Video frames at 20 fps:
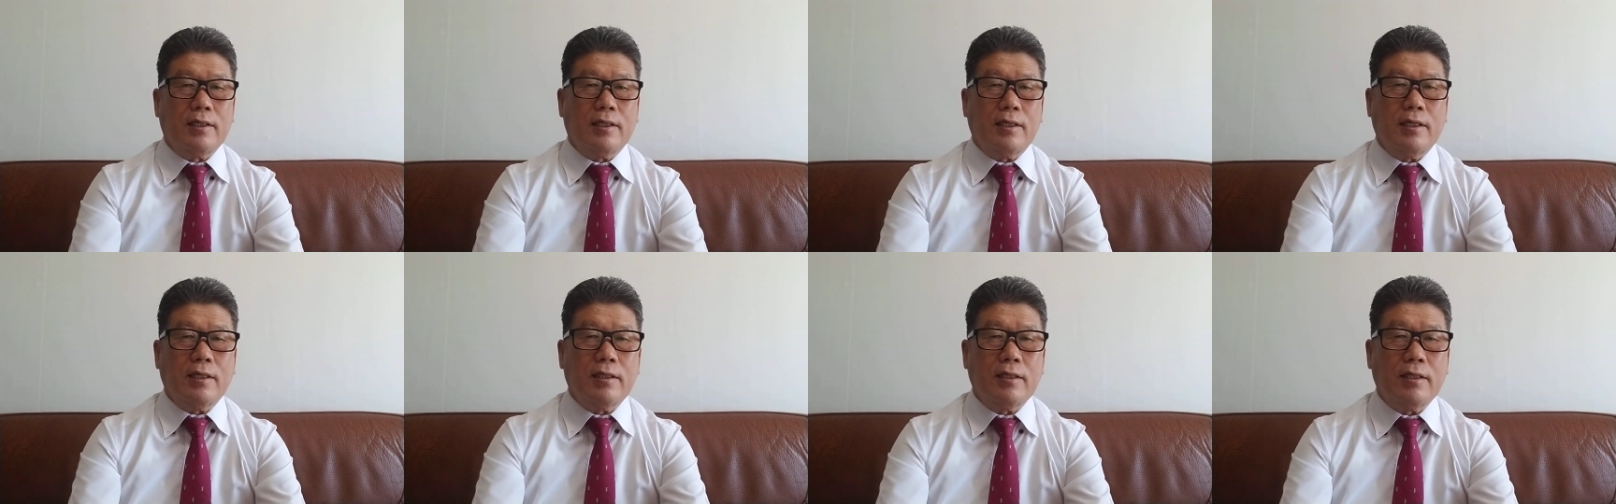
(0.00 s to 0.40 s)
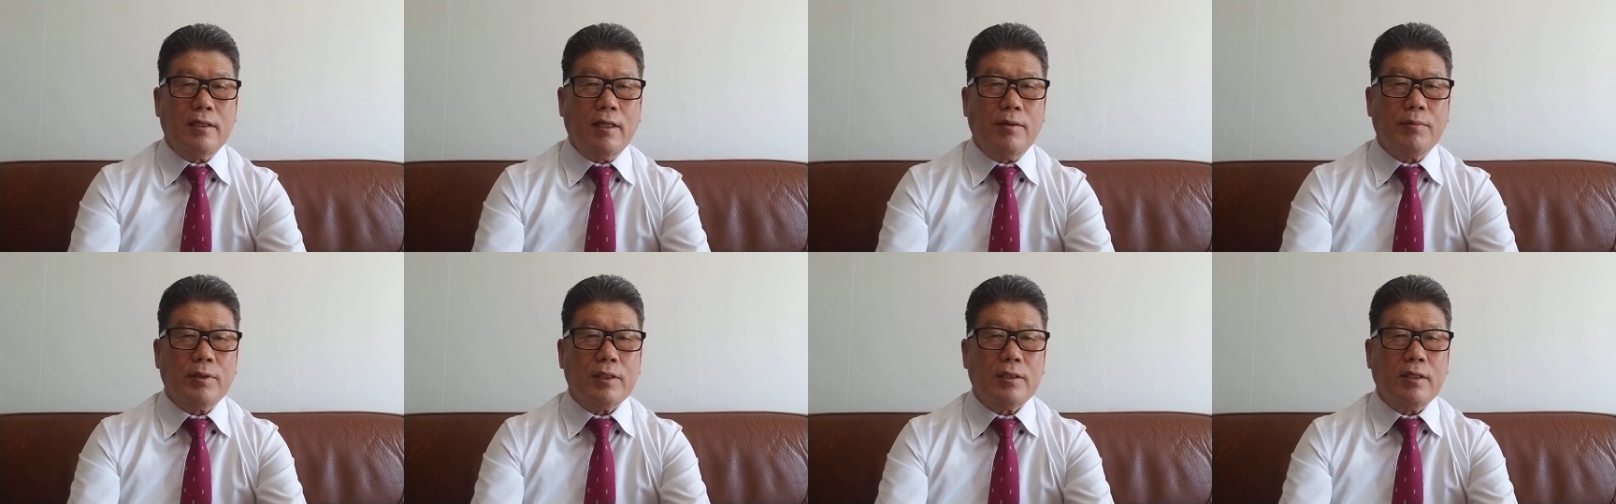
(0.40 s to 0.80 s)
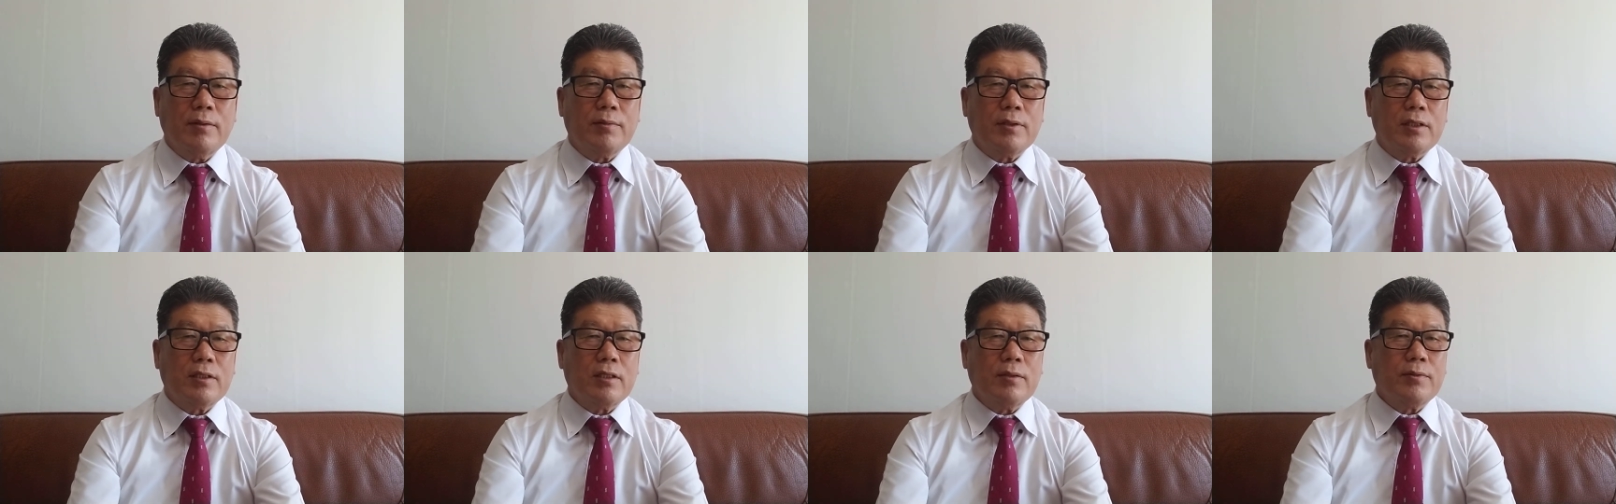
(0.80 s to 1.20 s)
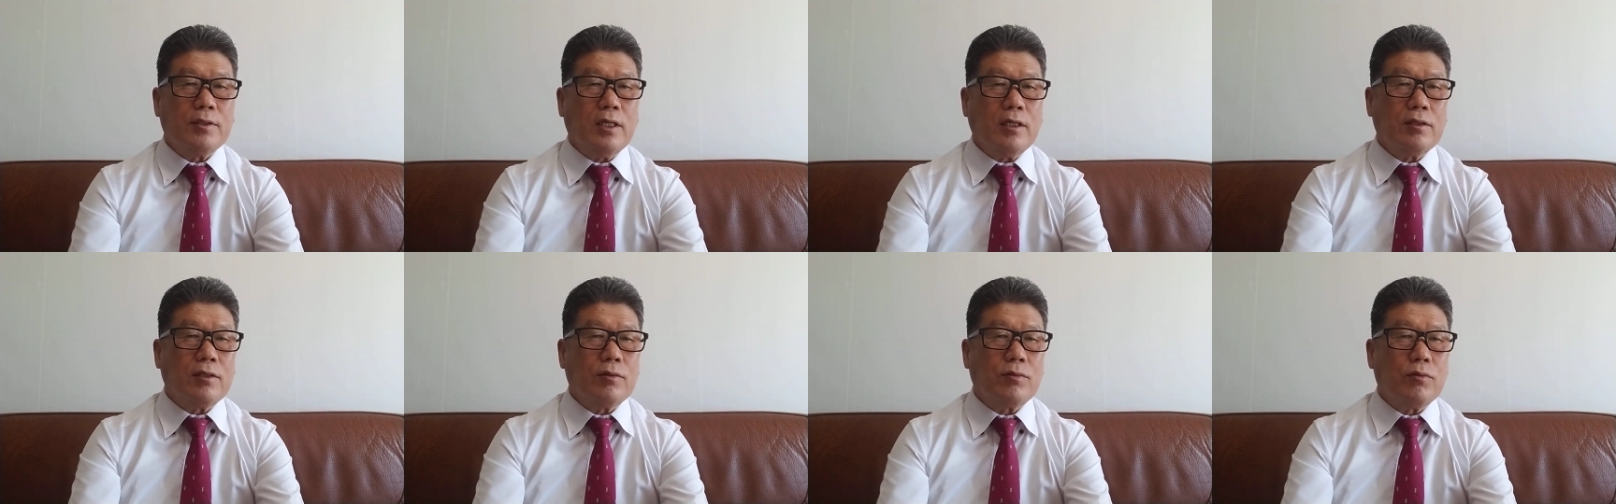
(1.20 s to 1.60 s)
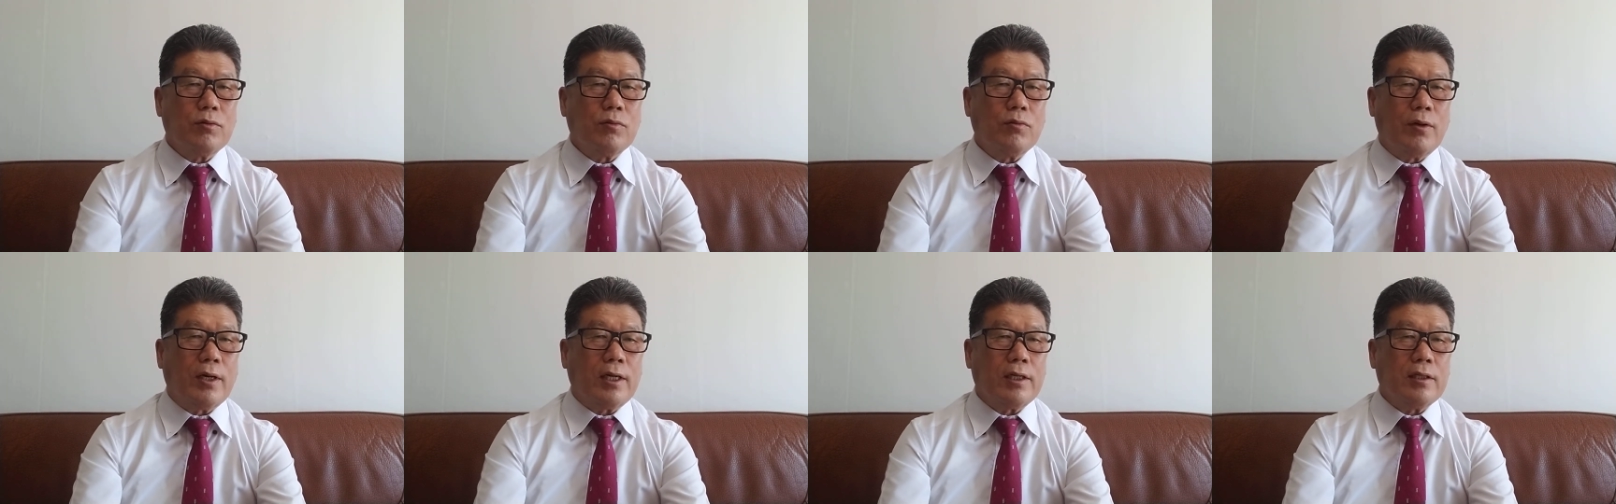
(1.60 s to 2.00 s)
And number seven, subject to
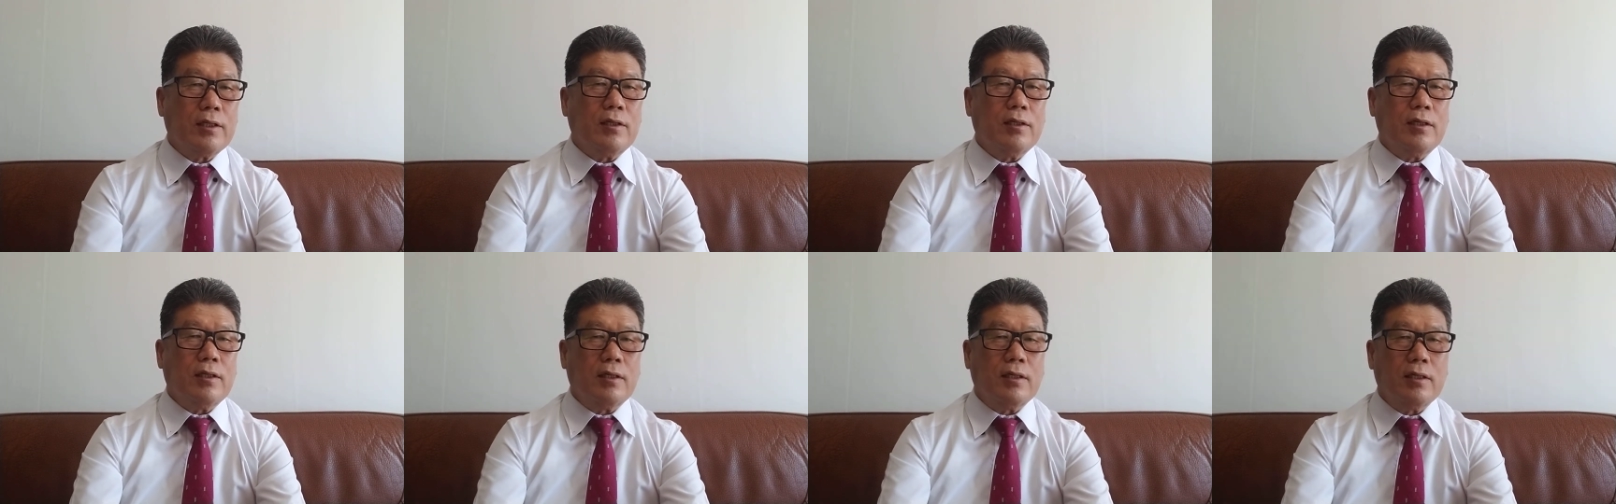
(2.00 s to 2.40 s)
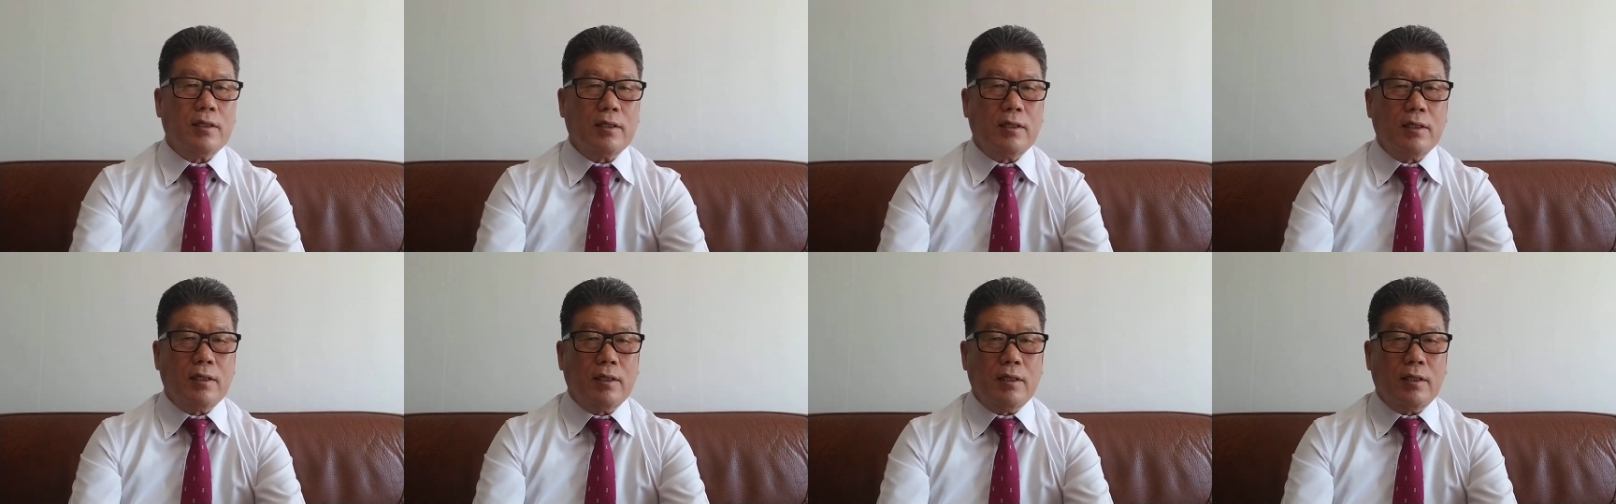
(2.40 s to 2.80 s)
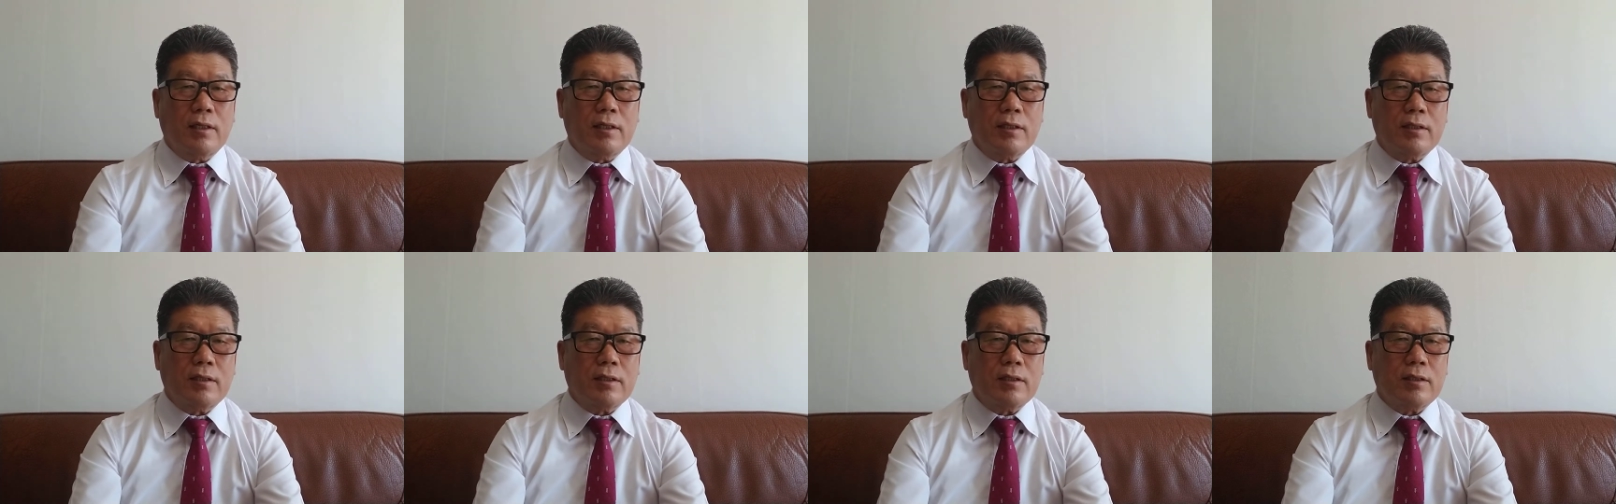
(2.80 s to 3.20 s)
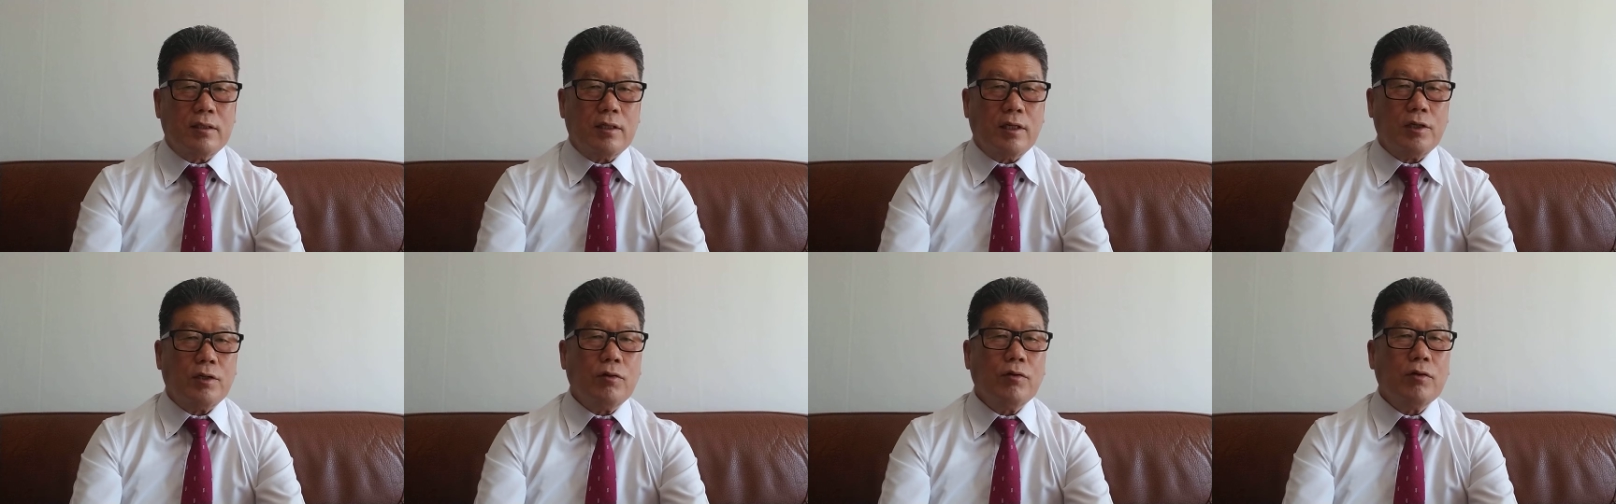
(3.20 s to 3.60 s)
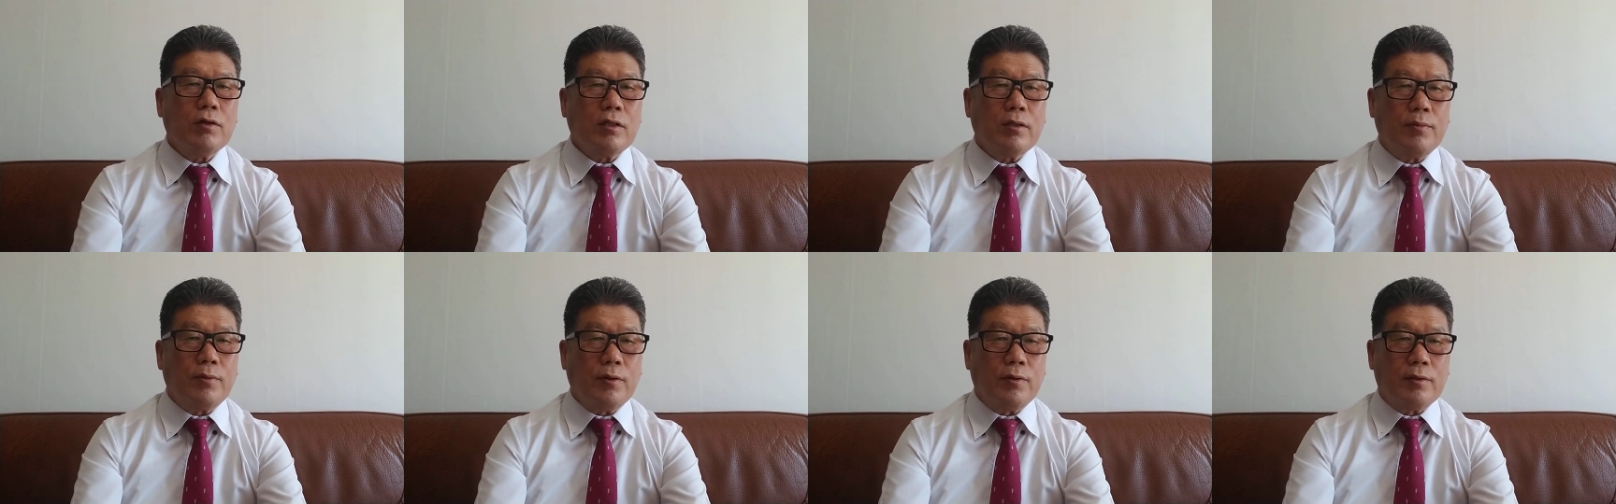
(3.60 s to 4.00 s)
warranty is a
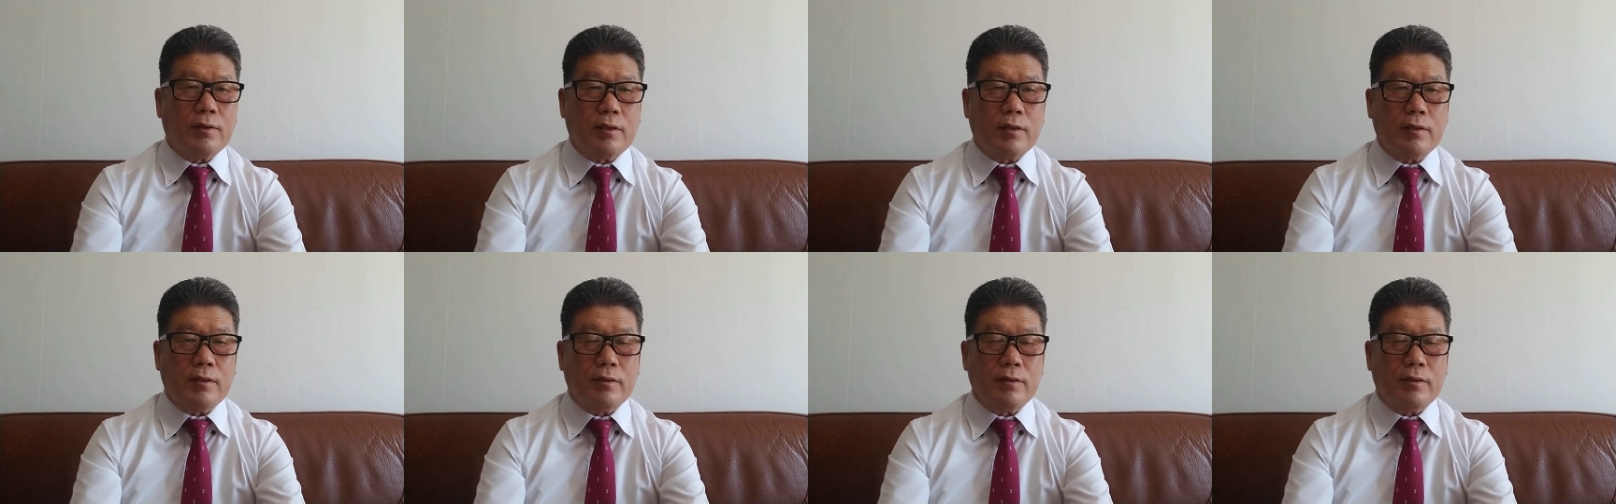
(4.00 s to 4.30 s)
secured bond